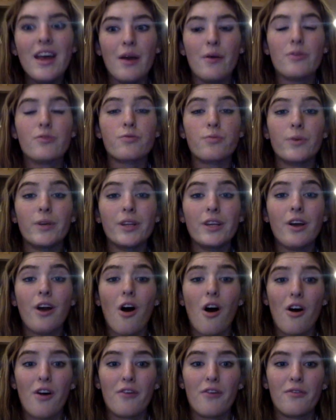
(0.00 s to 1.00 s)
It was really
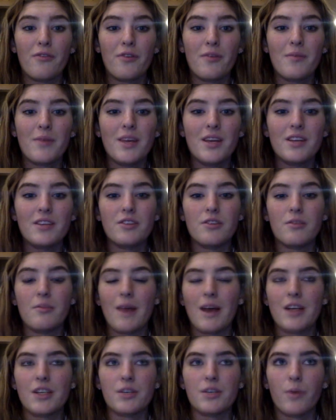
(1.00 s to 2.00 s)
hard for me to
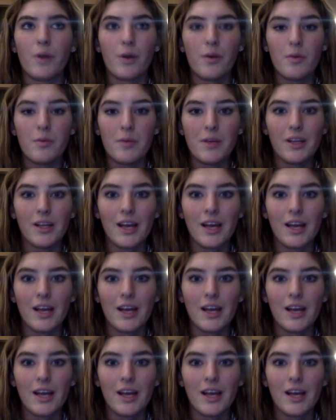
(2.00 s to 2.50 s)
imagine what it would be